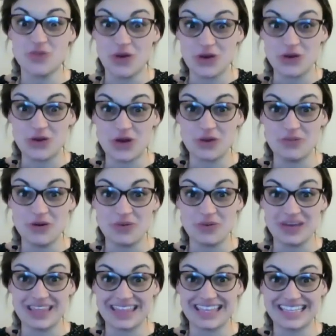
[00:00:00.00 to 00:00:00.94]
what you come up
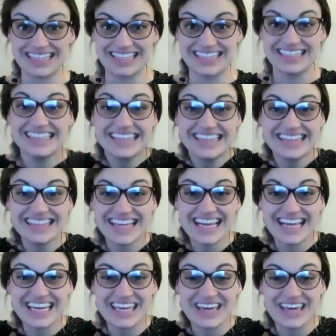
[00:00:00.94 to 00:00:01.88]
with.
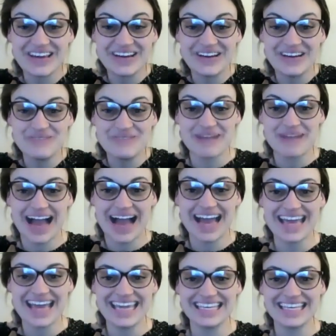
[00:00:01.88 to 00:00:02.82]
Thank you.
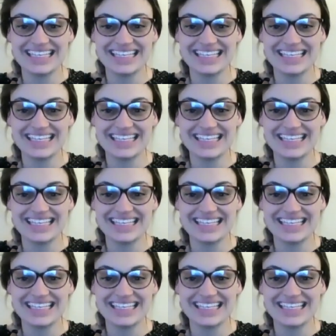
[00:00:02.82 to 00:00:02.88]
Bye.